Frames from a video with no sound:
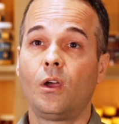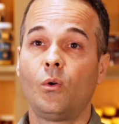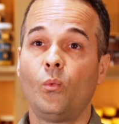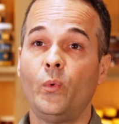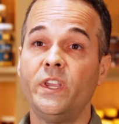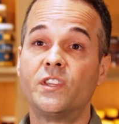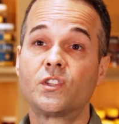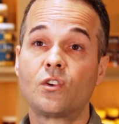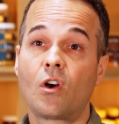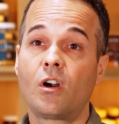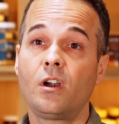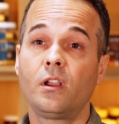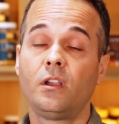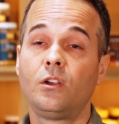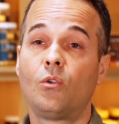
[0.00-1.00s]
We
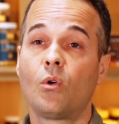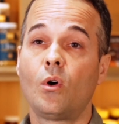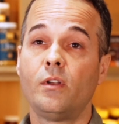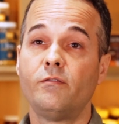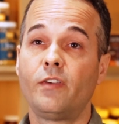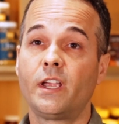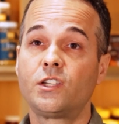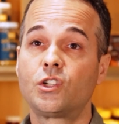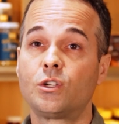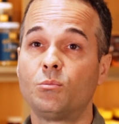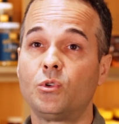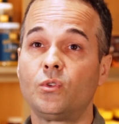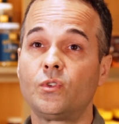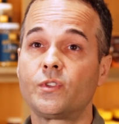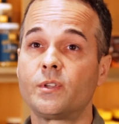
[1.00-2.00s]
started growing
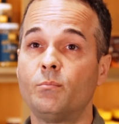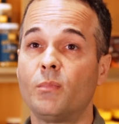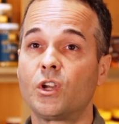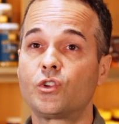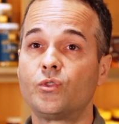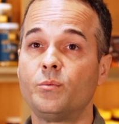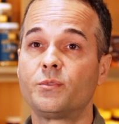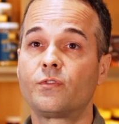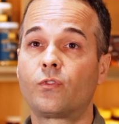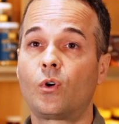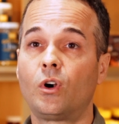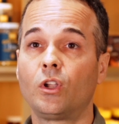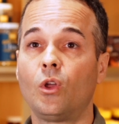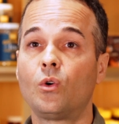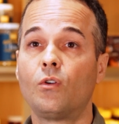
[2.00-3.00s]
vegetables and mushrooms
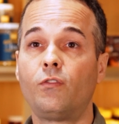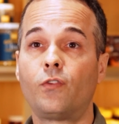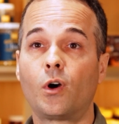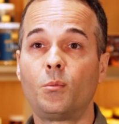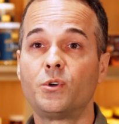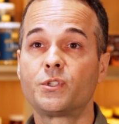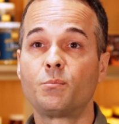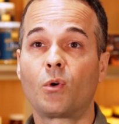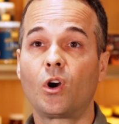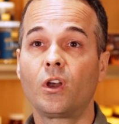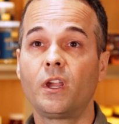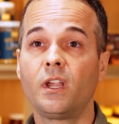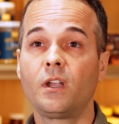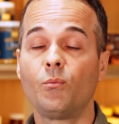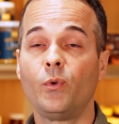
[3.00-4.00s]
for our local farmers
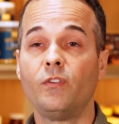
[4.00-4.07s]
market.